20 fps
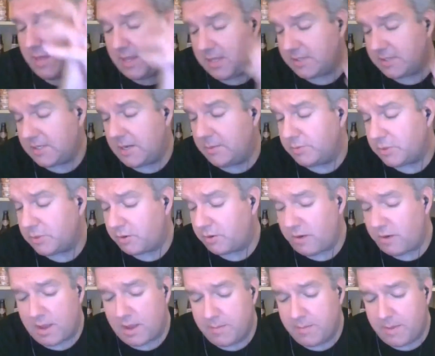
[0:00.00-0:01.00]
think it's an absolute
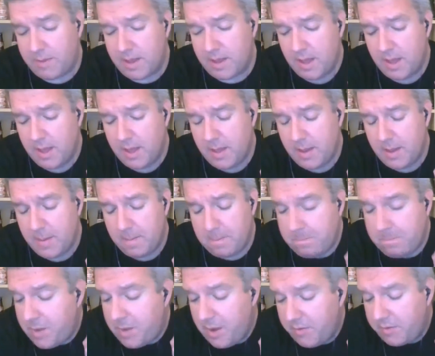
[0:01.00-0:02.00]
cracking beer,
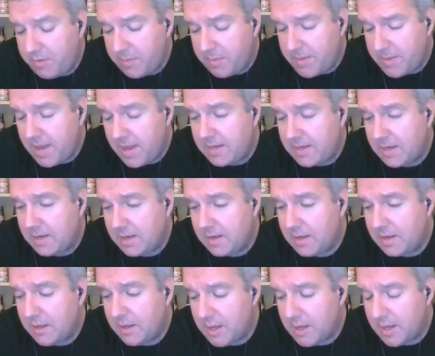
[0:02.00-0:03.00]
beautifully made,
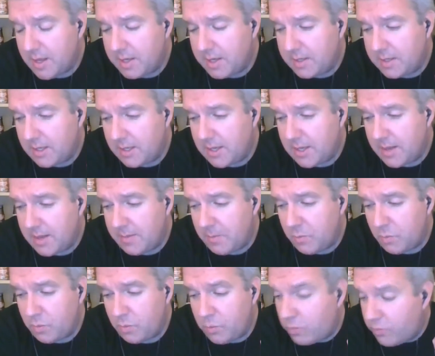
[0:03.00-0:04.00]
and
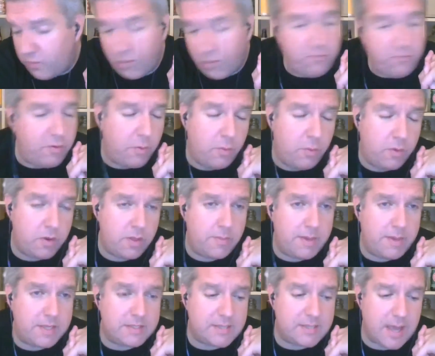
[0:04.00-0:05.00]
um, from from one of
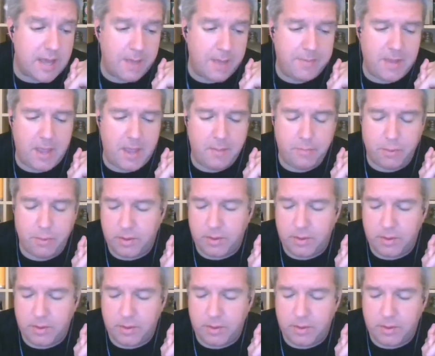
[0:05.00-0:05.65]
the best IPA